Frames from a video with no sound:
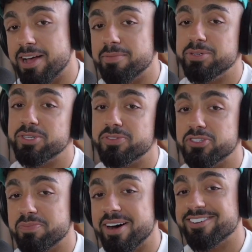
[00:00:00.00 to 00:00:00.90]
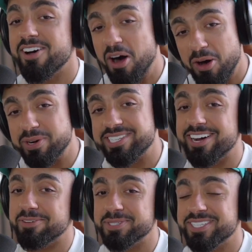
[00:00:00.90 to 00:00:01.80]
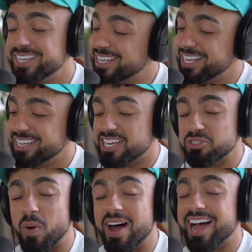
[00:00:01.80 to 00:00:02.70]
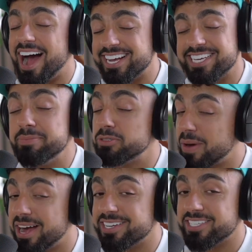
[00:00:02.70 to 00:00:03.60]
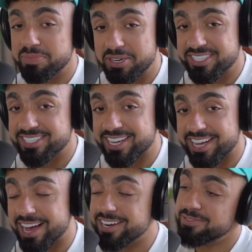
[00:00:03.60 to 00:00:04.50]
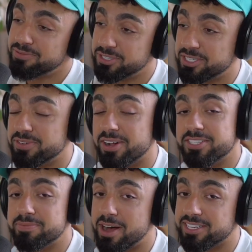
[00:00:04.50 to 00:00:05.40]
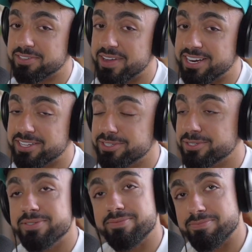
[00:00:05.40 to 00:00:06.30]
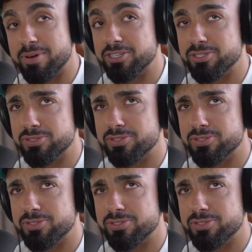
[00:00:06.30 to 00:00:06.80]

a beautiful smile always helps. That's why I keep smiling as much as I can. First of all, it's a positive attitude, module